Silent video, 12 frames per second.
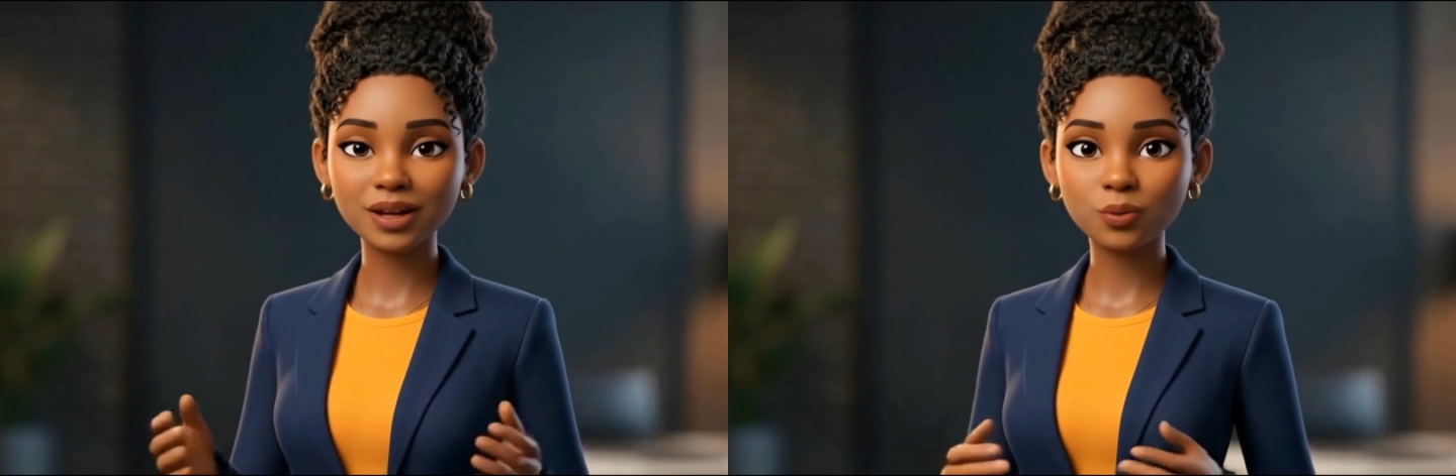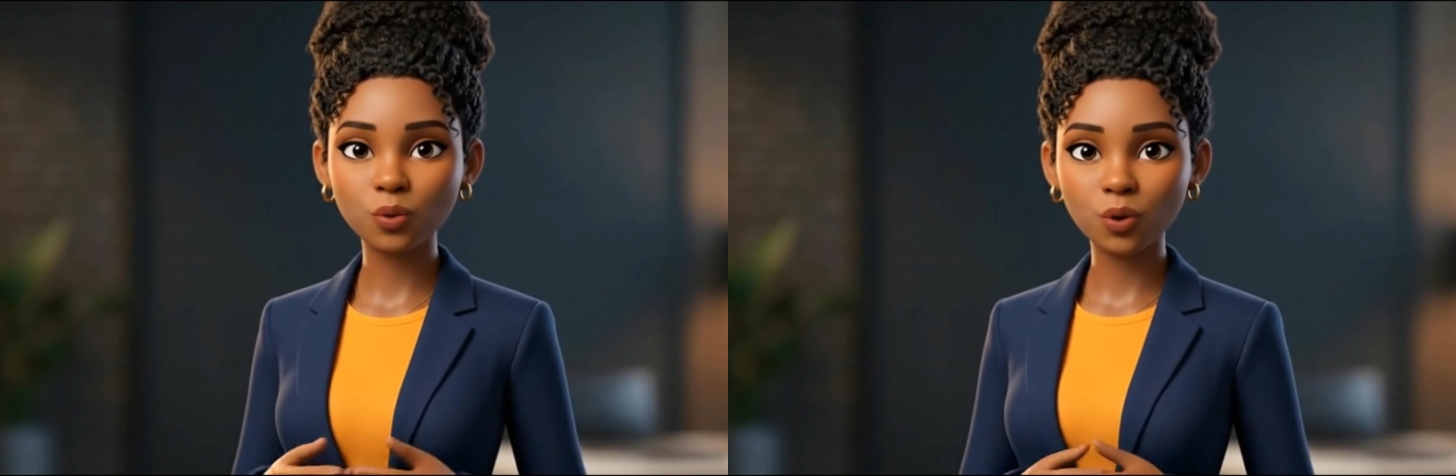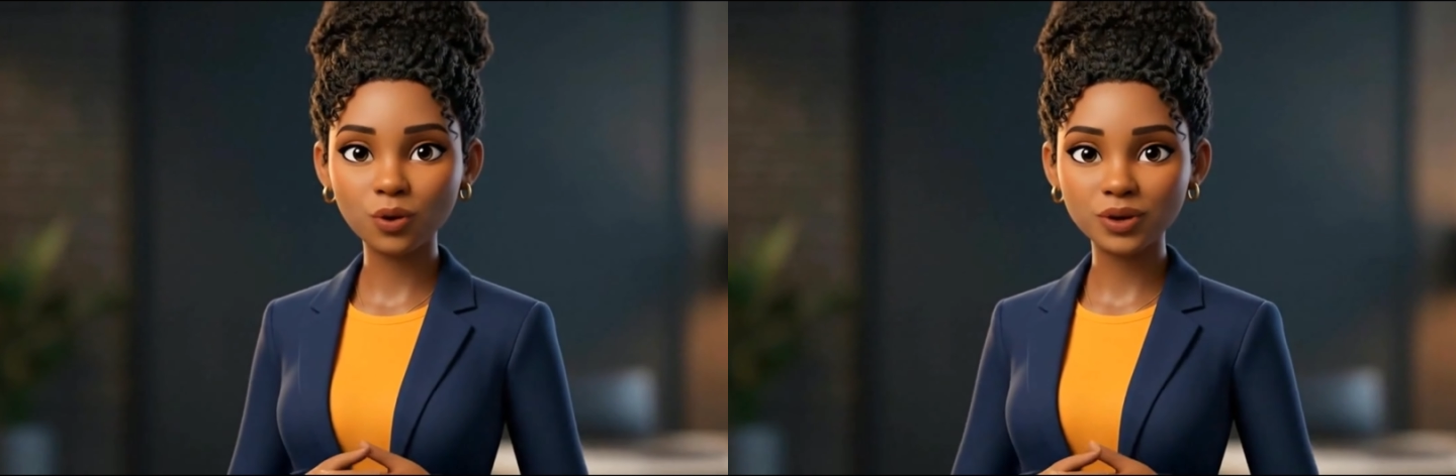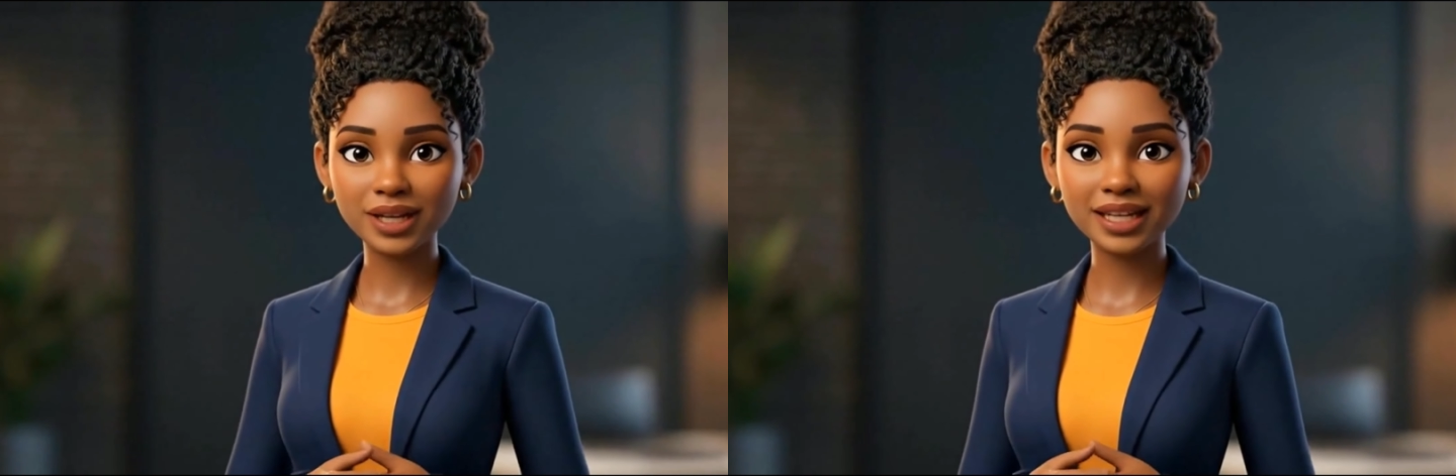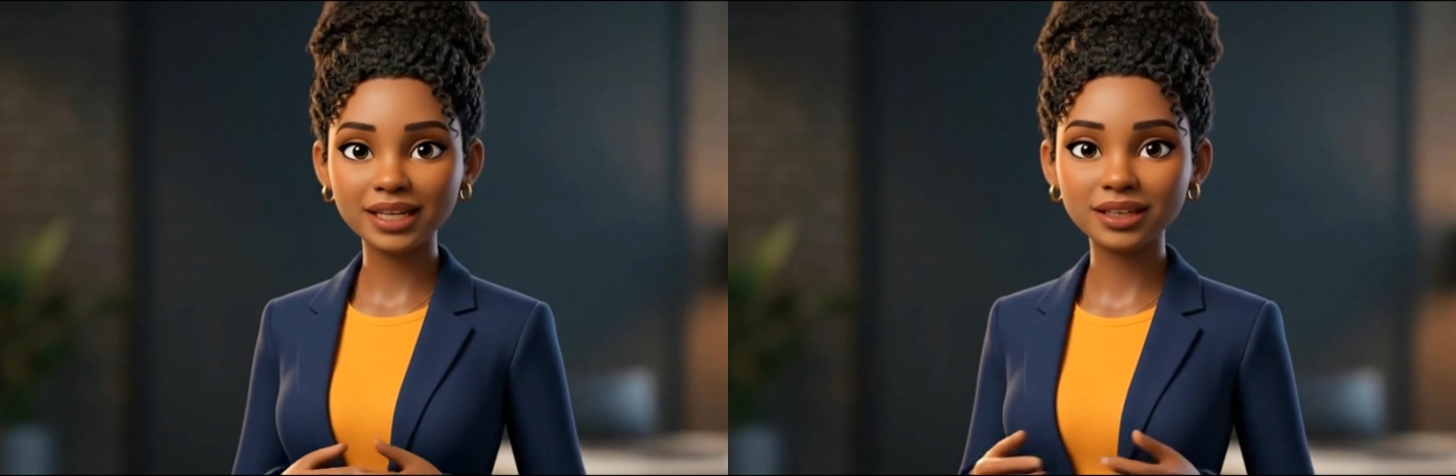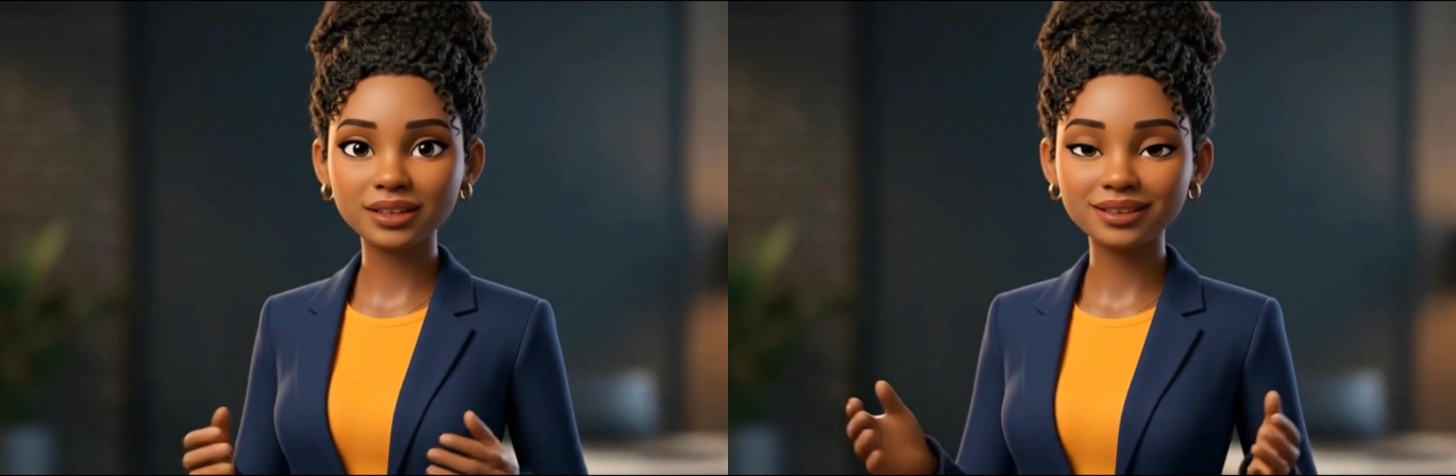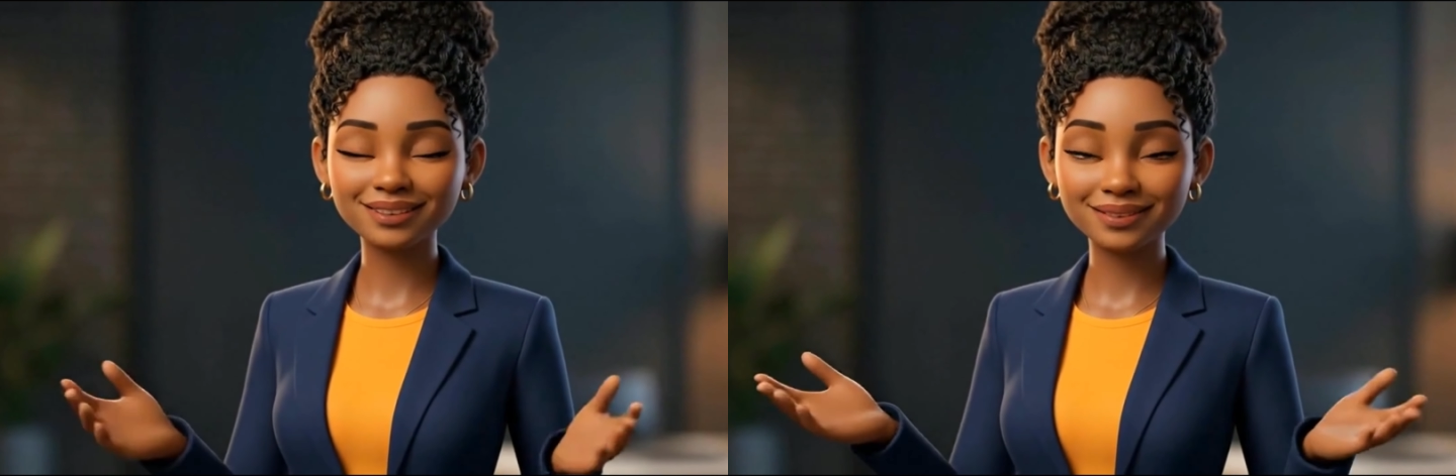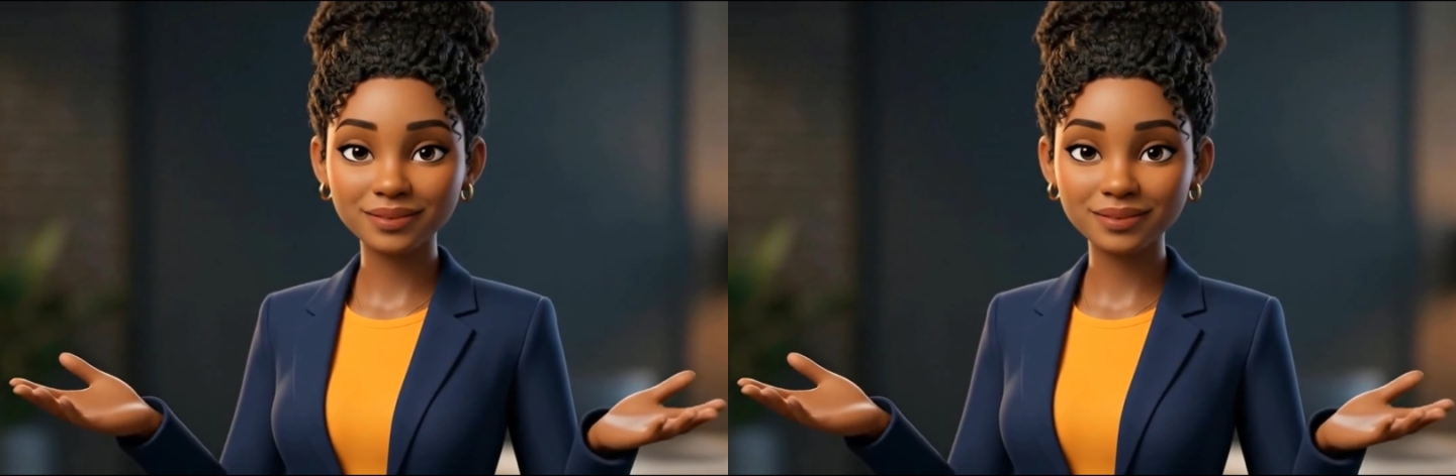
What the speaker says: and walk in.